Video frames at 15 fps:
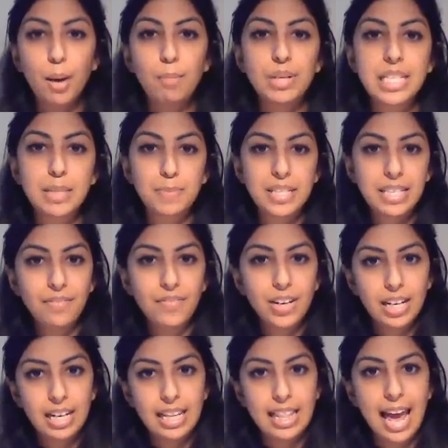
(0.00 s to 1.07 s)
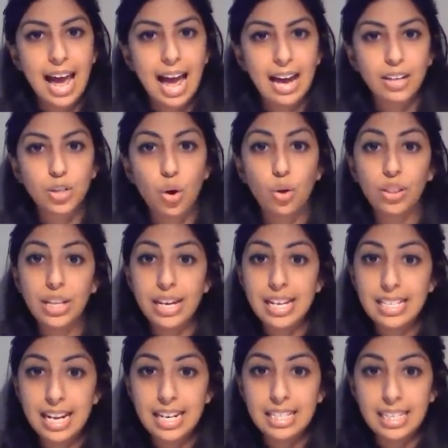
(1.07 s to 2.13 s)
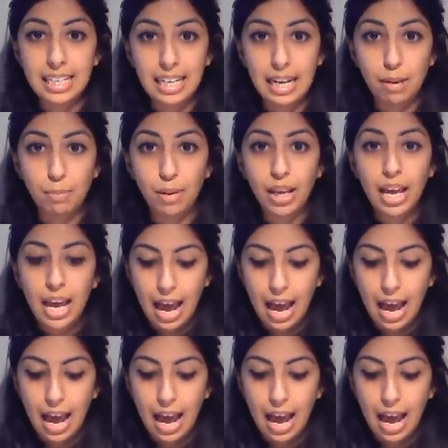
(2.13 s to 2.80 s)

but specifically they act on the ascending limb